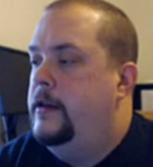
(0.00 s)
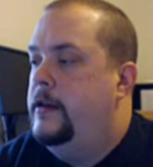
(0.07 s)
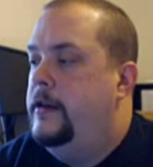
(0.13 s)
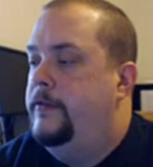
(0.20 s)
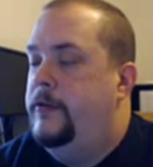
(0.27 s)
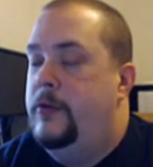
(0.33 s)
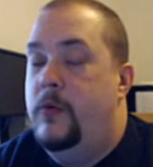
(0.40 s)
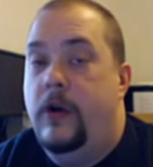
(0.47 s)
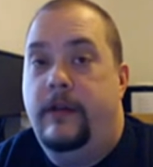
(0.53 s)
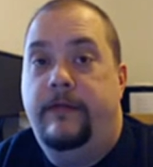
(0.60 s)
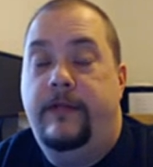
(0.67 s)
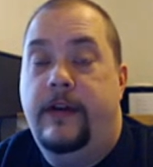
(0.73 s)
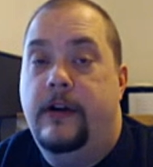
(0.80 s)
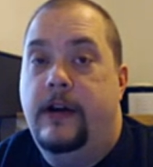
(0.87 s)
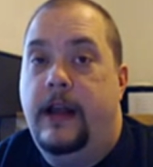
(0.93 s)
If you
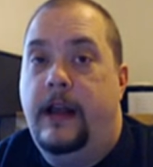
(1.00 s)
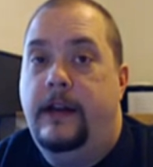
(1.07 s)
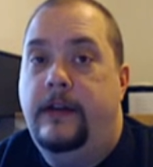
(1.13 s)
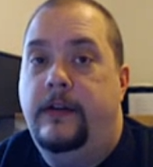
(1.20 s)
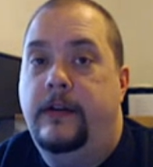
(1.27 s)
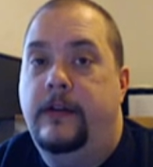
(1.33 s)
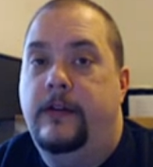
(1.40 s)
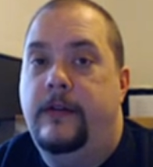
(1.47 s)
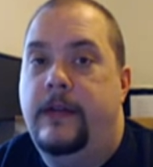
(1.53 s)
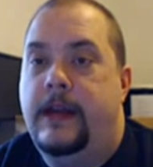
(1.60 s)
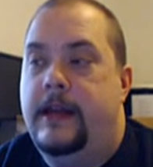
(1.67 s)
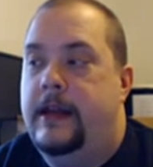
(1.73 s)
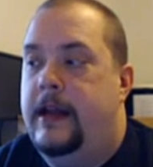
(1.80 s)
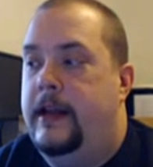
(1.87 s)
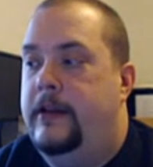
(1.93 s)
want Fahrenheit, you can do that.